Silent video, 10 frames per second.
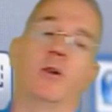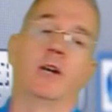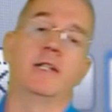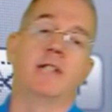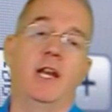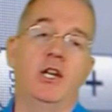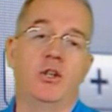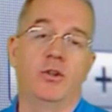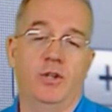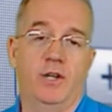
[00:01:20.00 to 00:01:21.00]

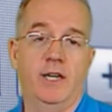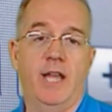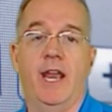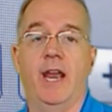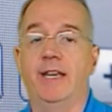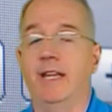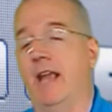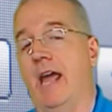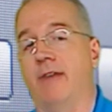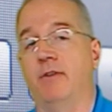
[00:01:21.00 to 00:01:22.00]
organizational unit and I
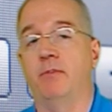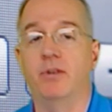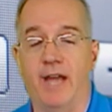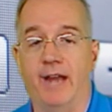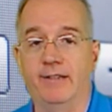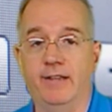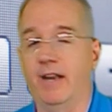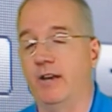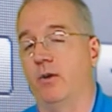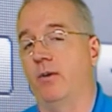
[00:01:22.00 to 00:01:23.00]
didn't have it
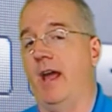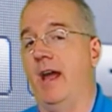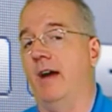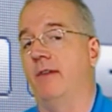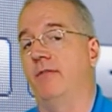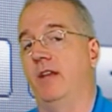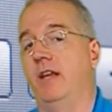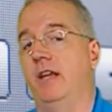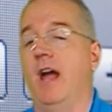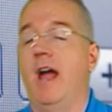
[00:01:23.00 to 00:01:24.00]
protected, I don't have
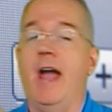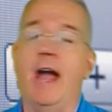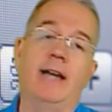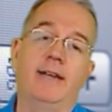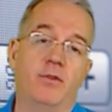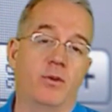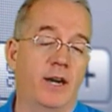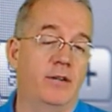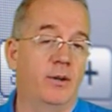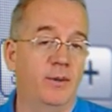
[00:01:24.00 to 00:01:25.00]
the Active
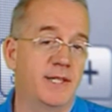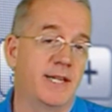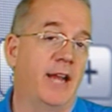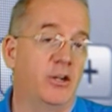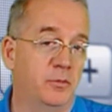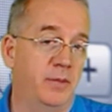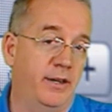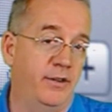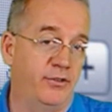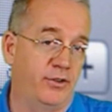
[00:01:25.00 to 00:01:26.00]
Directory recycle
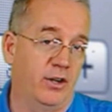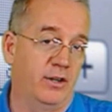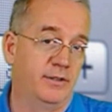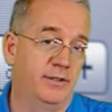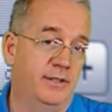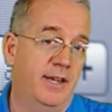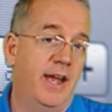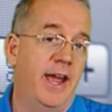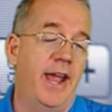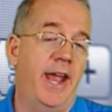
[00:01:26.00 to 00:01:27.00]
bin installed,
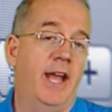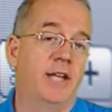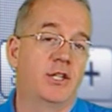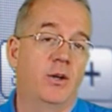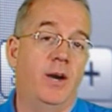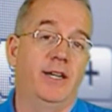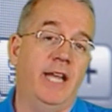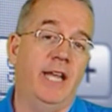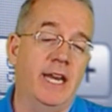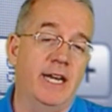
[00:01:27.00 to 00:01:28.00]
and so I
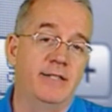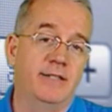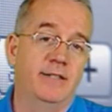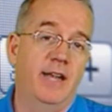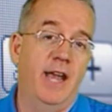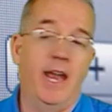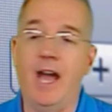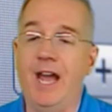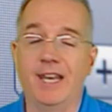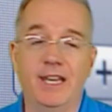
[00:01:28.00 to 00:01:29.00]
delete it
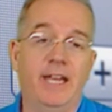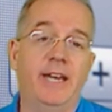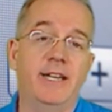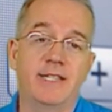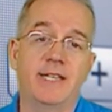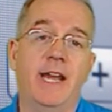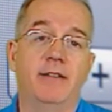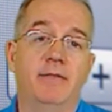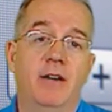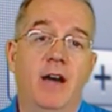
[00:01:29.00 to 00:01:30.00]
and I let it sit.